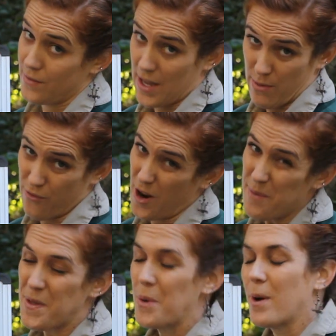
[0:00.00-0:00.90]
were from.
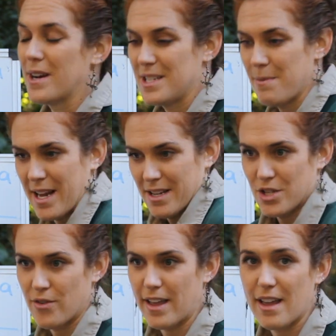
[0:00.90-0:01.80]
They wanted to make
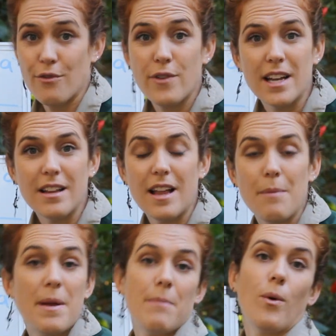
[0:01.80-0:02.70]
Australia feel a
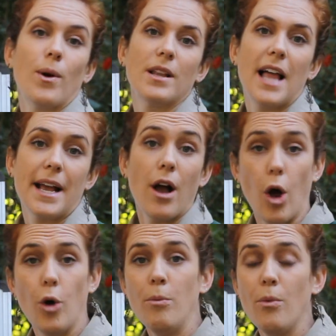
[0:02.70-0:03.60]
bit more like
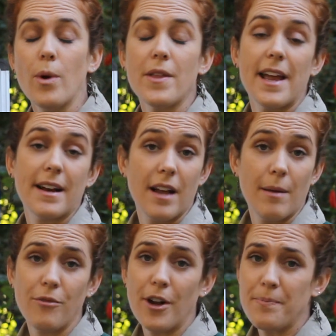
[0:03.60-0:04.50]
home where they had come
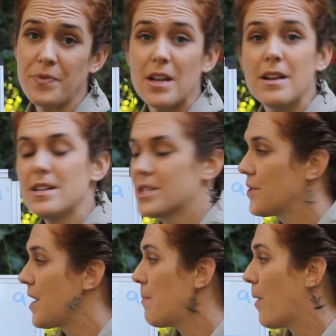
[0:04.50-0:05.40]
from, so
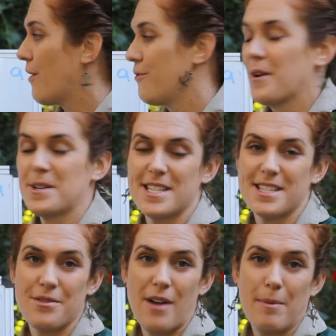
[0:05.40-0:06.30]
they brought foxes
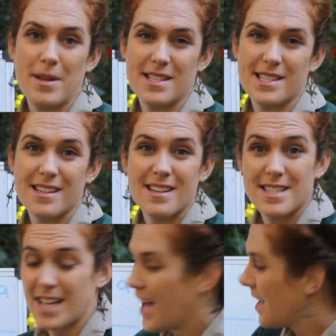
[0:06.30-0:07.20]
and rabbits
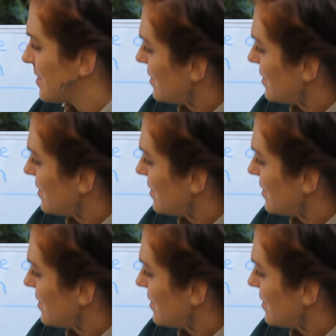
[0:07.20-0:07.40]
to hunt